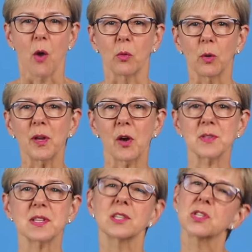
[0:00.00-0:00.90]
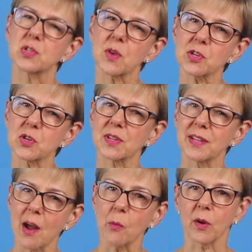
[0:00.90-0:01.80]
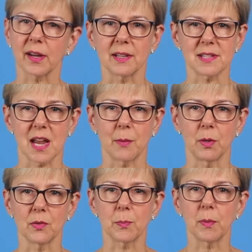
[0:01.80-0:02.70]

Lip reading: We'll be hosting structured networking tables,